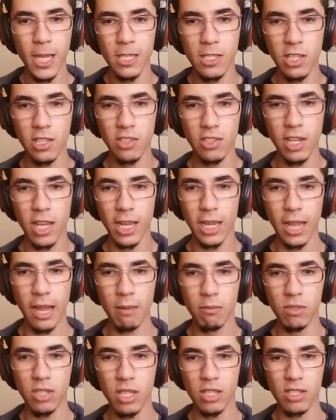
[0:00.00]
Easy slick,
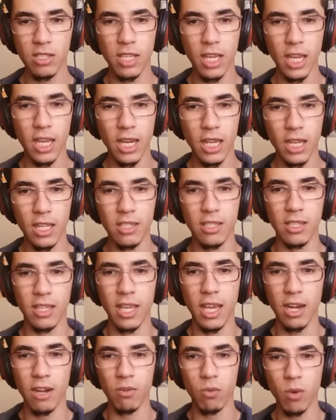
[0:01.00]
I'm just saying it's
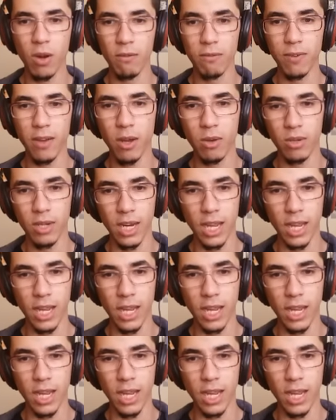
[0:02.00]
getting rough out